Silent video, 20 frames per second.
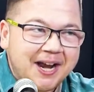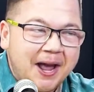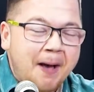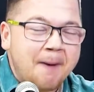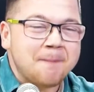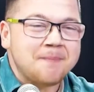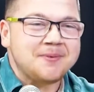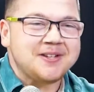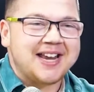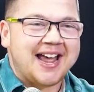
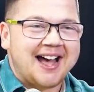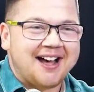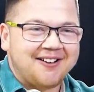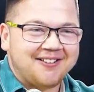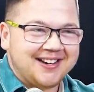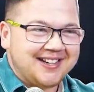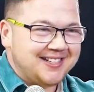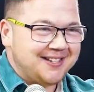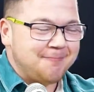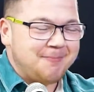come down
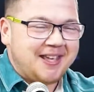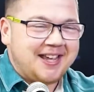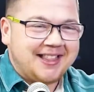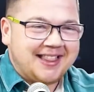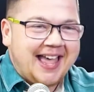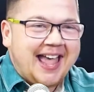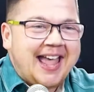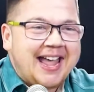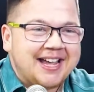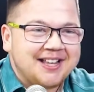into being in
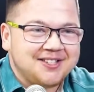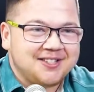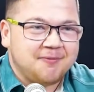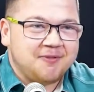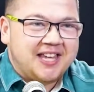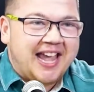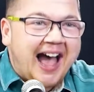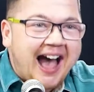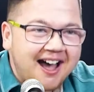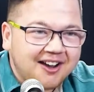the hands of
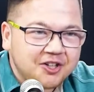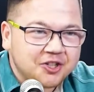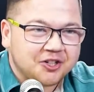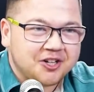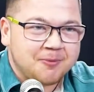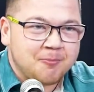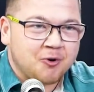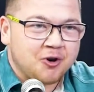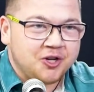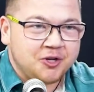the actor
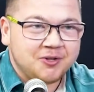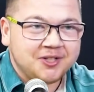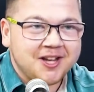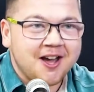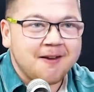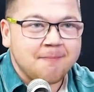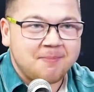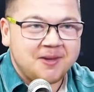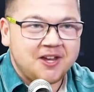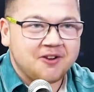anymore. You just
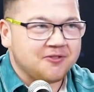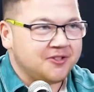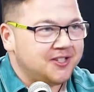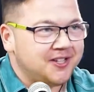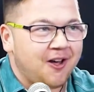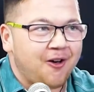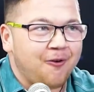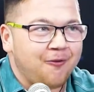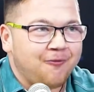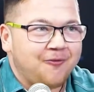got to be
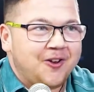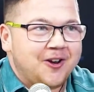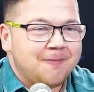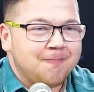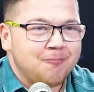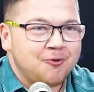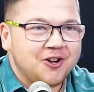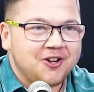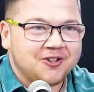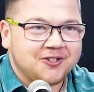yourself
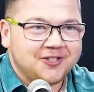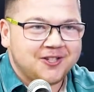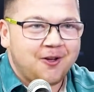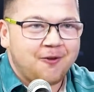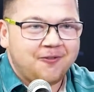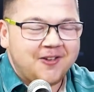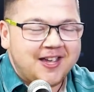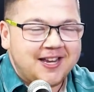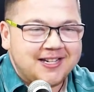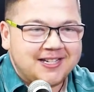and put
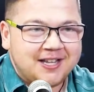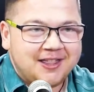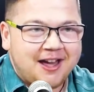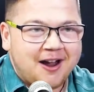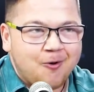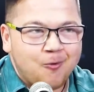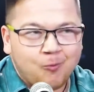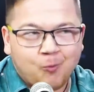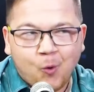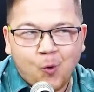yourself into
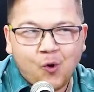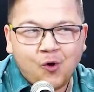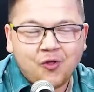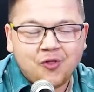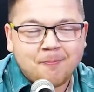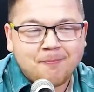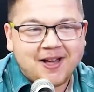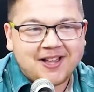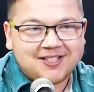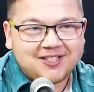that role in
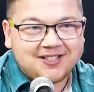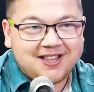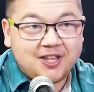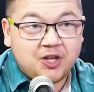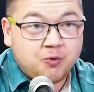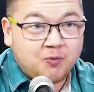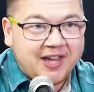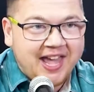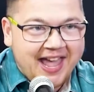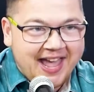the best that
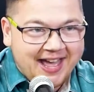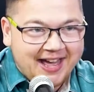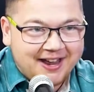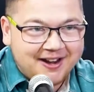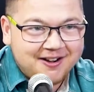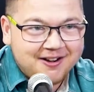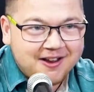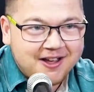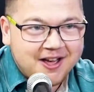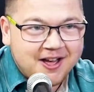you
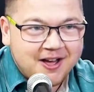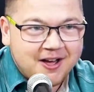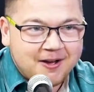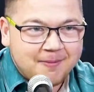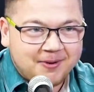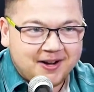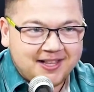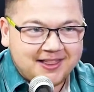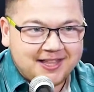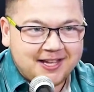can.
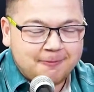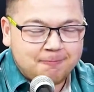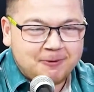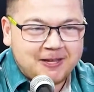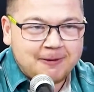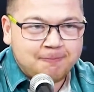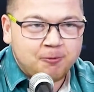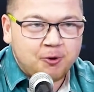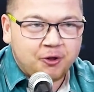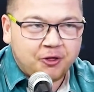But I think
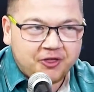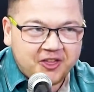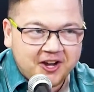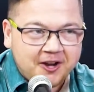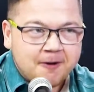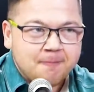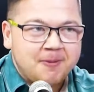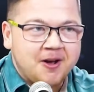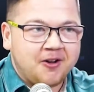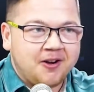people
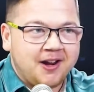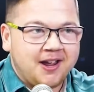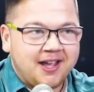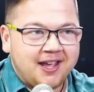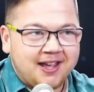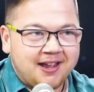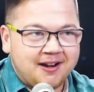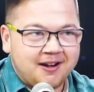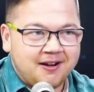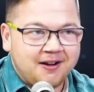think about it
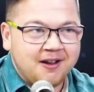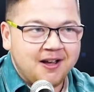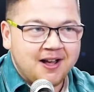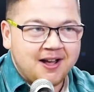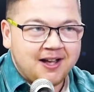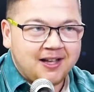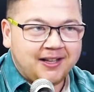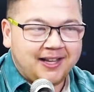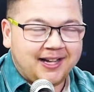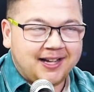in
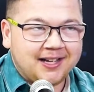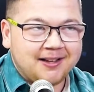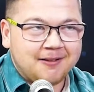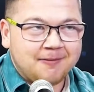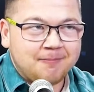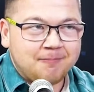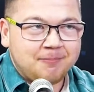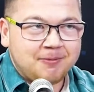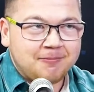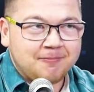like
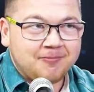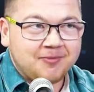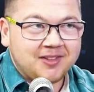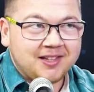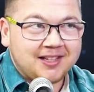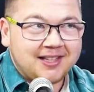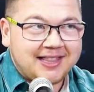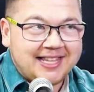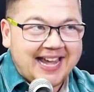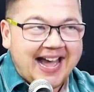
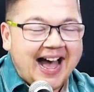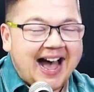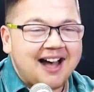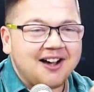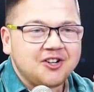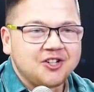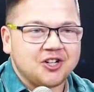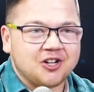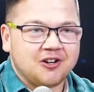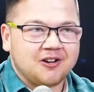the
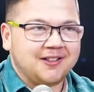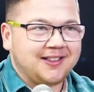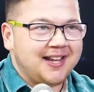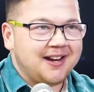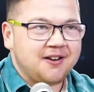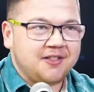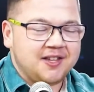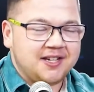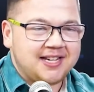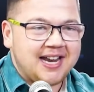actor at the
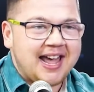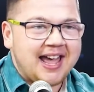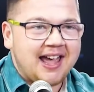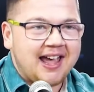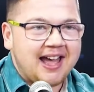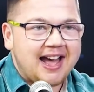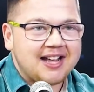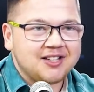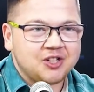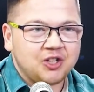end of the
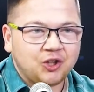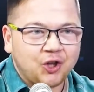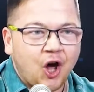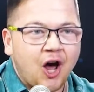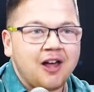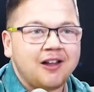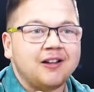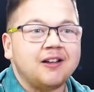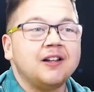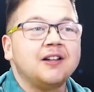day has a
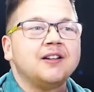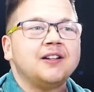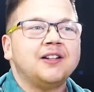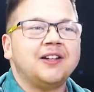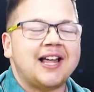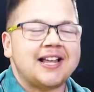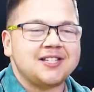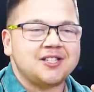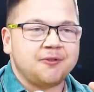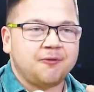lot
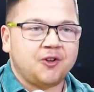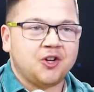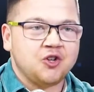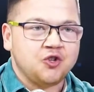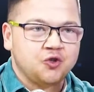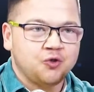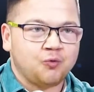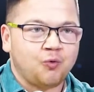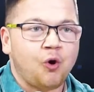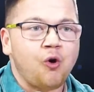less of
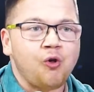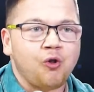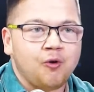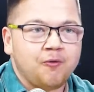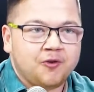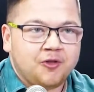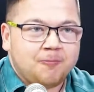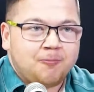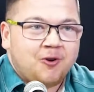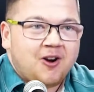control
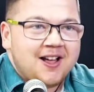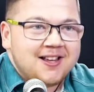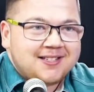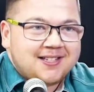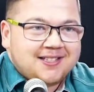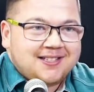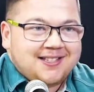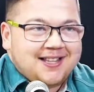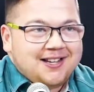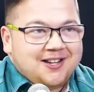over the
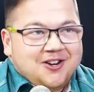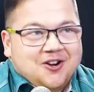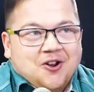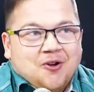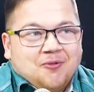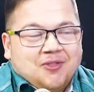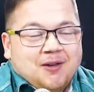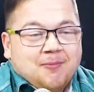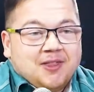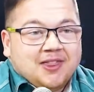process than, you
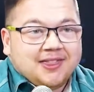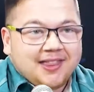know, they would